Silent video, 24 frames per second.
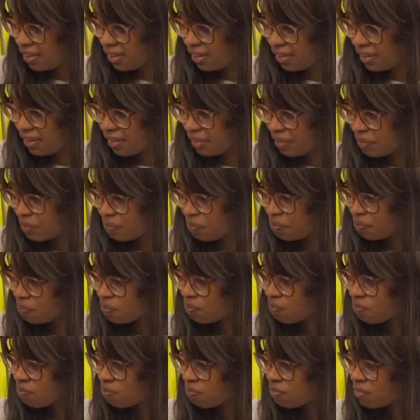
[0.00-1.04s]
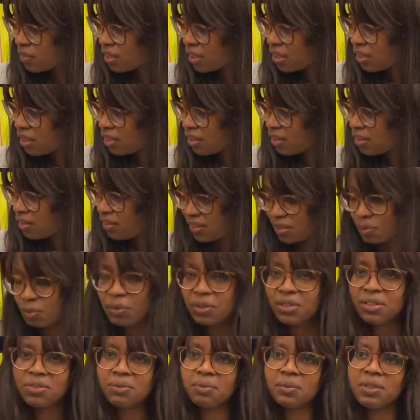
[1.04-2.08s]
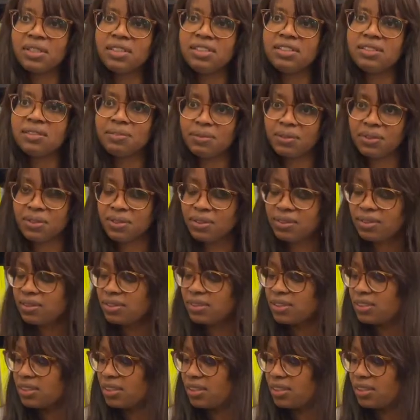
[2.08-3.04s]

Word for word: Um, this book is really difficult.